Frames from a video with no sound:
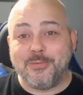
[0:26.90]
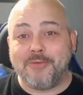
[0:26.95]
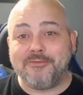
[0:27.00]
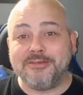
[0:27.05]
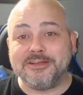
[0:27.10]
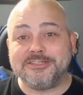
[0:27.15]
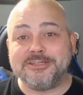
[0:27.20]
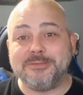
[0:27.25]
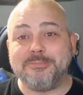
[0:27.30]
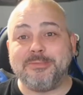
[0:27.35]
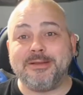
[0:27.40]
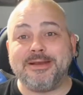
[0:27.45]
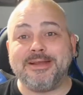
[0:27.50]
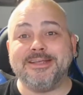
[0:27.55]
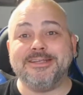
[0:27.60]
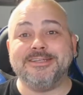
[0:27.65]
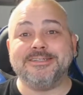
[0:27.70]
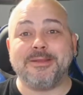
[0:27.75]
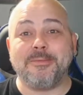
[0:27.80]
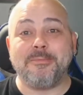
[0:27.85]
Warwickshire
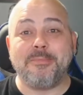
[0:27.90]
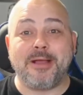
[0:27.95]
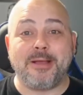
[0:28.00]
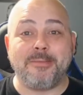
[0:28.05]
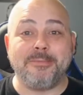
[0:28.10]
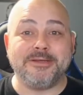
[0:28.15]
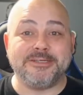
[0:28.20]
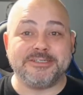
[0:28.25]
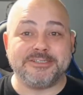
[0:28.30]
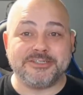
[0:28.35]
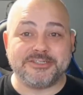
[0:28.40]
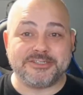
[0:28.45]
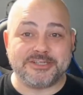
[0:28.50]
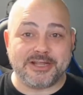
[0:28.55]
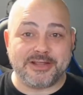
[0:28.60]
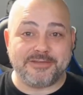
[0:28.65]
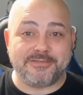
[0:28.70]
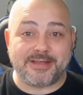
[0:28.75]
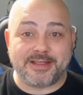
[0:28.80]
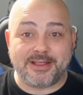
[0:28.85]
Police published the
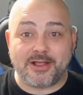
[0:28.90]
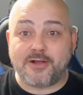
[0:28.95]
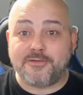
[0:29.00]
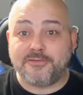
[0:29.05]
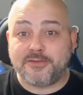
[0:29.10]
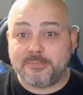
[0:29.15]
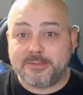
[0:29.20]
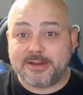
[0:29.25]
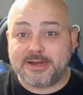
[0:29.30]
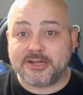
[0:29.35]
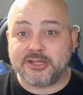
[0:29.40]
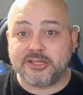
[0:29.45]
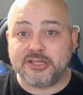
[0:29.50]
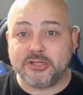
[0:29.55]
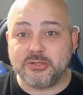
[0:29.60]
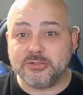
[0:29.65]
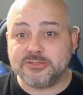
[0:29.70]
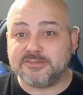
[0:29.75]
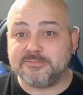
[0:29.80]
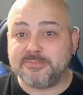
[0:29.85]
survey after being
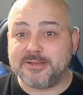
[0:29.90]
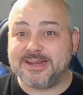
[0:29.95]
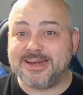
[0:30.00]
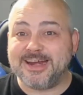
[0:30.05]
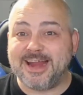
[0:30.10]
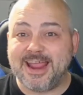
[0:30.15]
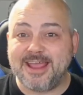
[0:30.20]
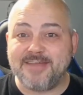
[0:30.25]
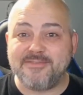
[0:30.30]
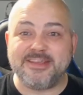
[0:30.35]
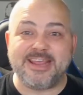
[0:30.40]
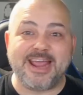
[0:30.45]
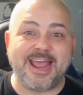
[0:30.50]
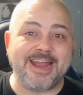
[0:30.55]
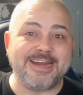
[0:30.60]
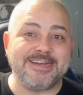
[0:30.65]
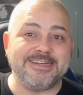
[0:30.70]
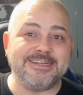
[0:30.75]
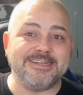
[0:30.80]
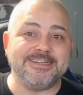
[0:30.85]
accused of being
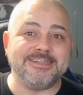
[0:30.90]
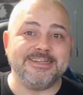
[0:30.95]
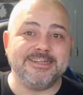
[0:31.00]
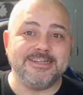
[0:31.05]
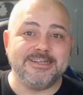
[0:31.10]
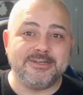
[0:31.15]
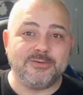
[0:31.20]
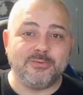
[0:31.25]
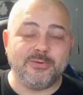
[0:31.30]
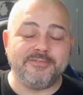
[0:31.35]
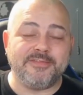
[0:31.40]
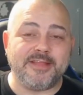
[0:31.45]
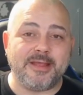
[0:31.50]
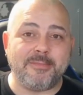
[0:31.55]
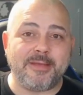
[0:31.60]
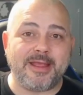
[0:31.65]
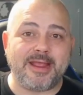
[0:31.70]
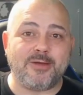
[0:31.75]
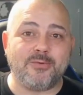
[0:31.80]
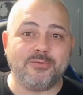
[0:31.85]
heavy-handed with
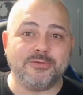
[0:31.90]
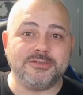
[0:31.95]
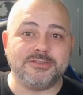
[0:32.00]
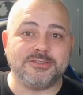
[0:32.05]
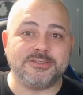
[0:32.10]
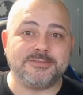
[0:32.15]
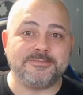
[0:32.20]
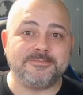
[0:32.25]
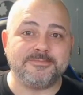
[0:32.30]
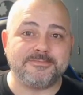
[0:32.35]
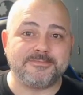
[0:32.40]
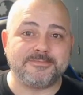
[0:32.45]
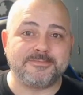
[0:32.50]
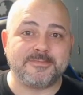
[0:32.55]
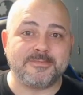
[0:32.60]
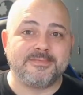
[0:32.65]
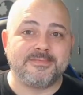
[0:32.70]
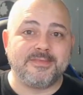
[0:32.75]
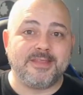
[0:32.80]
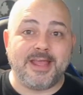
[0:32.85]
their powers.
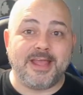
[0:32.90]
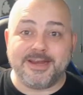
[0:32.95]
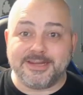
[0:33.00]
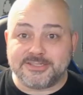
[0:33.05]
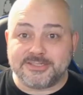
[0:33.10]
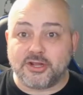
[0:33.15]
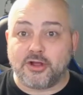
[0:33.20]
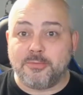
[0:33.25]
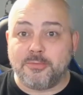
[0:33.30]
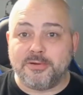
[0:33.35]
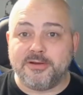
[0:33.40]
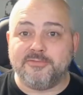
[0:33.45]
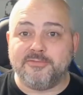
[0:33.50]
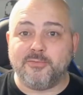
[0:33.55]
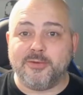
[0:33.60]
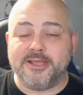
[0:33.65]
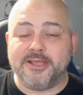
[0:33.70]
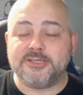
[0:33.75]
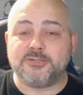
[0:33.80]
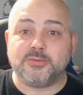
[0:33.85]
An example
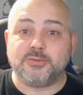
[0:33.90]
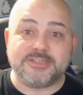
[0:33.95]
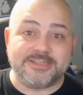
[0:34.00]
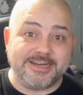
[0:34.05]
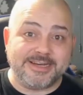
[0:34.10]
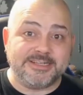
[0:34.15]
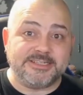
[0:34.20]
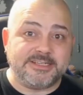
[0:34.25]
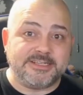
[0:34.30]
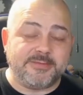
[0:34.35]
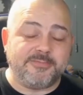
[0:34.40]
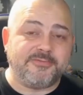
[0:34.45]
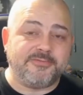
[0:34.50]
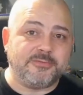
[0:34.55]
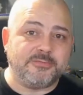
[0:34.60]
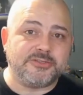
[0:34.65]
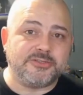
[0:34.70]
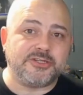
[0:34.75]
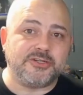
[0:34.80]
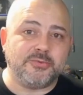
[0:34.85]
of which was an incident
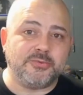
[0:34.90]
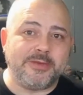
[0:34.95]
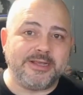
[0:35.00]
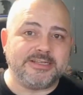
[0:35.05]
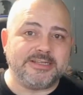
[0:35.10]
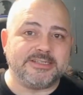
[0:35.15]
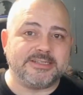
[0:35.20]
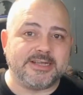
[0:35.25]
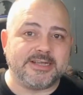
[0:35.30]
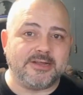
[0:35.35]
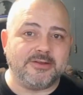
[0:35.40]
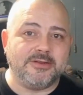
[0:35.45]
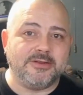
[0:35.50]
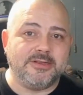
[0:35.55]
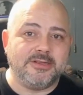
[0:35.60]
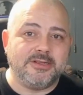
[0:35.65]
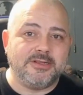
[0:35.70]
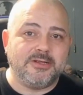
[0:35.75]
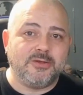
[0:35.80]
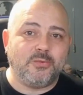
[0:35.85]
from 2 weeks ago
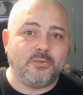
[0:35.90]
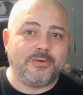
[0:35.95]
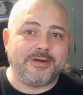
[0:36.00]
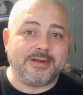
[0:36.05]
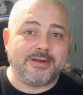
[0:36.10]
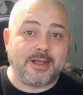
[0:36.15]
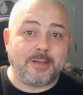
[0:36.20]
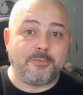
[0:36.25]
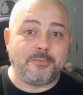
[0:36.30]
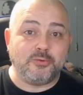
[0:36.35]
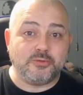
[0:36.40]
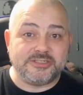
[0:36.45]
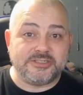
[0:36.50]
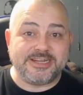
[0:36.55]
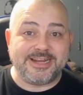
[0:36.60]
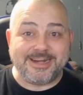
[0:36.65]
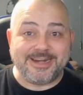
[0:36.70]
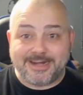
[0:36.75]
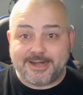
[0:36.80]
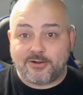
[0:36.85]
when a couple
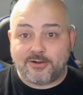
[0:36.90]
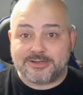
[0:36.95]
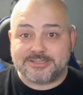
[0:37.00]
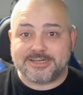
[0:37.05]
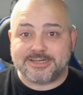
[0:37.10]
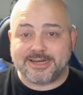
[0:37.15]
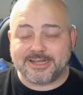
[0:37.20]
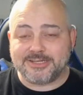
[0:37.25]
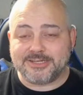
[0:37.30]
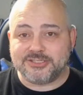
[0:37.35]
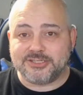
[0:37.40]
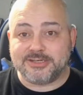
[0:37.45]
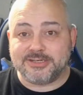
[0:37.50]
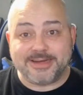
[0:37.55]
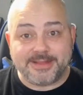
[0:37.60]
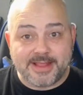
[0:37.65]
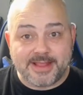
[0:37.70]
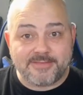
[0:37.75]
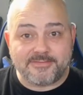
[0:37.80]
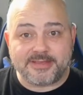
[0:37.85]
sitting in
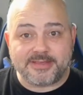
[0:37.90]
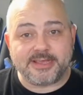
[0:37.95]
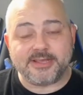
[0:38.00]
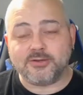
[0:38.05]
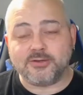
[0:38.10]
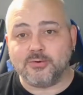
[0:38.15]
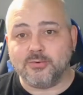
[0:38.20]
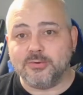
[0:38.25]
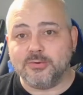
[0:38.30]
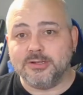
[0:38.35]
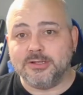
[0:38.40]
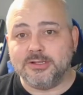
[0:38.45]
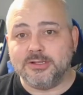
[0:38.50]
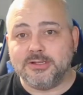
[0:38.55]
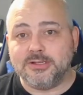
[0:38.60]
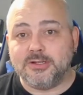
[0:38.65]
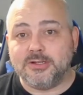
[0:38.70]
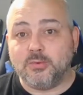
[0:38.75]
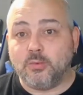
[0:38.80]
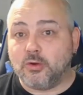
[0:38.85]
isolation in their vehicle
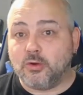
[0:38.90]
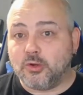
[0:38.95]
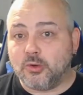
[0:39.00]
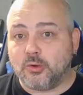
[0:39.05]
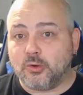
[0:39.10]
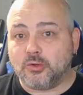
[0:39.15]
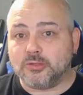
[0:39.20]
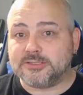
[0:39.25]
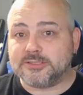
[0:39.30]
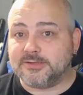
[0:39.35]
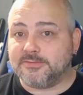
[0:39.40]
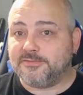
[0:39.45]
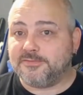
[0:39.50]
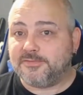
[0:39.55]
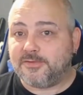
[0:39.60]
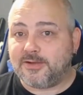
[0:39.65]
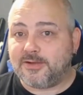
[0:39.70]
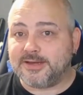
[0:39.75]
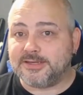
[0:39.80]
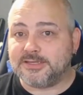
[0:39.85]
were caught and
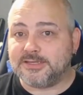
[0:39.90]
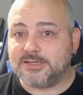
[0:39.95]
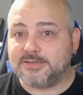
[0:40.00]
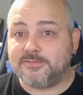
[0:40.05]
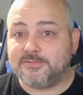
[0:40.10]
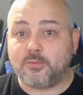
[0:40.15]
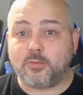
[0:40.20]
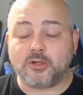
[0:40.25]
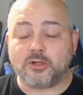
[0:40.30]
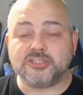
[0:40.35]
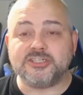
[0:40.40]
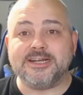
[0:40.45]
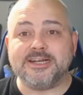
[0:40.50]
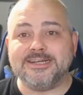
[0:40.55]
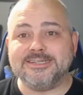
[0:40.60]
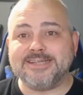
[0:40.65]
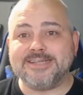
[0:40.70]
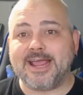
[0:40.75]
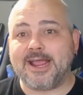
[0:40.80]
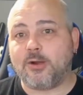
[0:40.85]
fined for
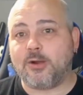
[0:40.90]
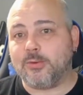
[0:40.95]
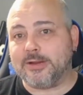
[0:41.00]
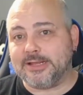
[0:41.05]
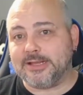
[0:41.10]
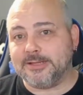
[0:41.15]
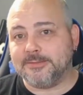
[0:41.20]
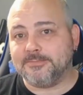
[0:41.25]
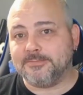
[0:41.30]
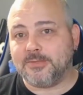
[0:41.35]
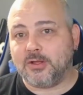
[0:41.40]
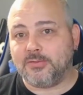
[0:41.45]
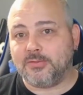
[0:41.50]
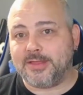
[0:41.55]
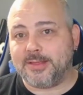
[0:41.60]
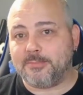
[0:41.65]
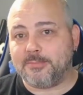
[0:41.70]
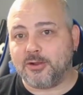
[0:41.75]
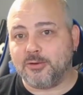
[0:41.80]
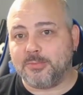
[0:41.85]
watching TOWIE
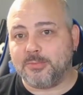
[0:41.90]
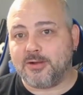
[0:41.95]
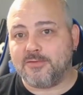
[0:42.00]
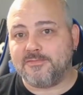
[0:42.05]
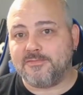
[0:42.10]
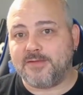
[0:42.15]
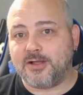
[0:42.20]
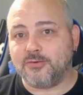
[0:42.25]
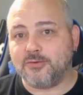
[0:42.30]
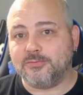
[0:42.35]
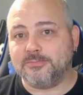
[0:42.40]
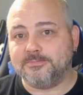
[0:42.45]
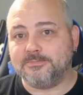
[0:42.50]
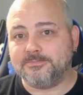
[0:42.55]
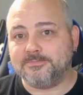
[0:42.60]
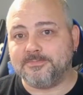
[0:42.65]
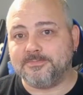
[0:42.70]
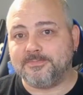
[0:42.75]
on their mobile phone.